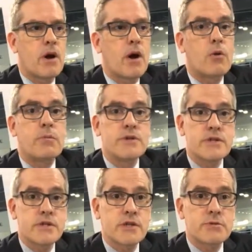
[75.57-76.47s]
Our
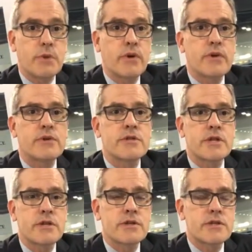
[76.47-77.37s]
business experience
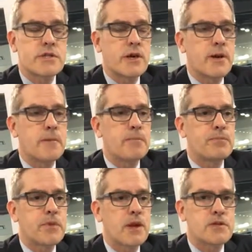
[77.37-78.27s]
is
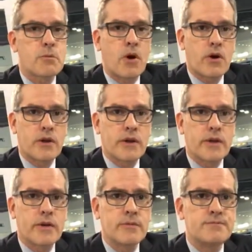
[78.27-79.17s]
as a market
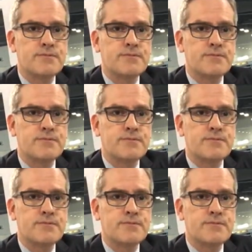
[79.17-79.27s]
leader